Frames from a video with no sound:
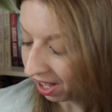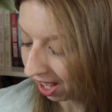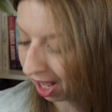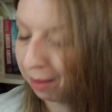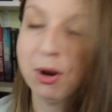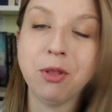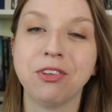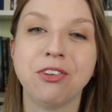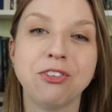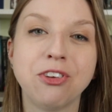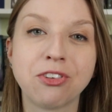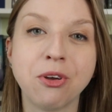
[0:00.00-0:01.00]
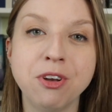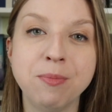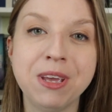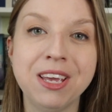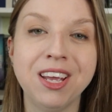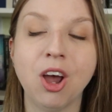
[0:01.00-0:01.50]
Um, no, this is just going to
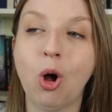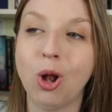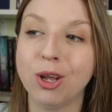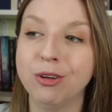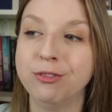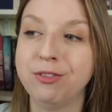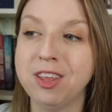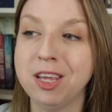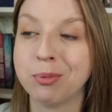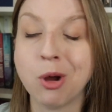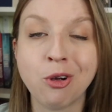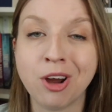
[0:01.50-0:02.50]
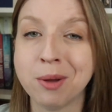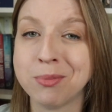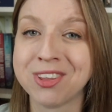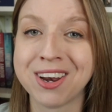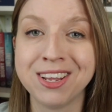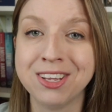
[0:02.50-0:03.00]
be all of the programs
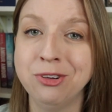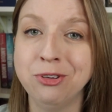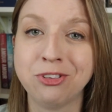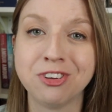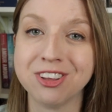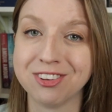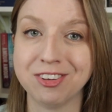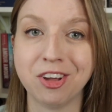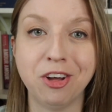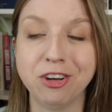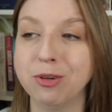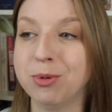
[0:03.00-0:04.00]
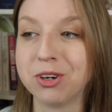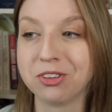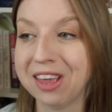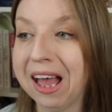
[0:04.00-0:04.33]
that I use to listen to audiobooks,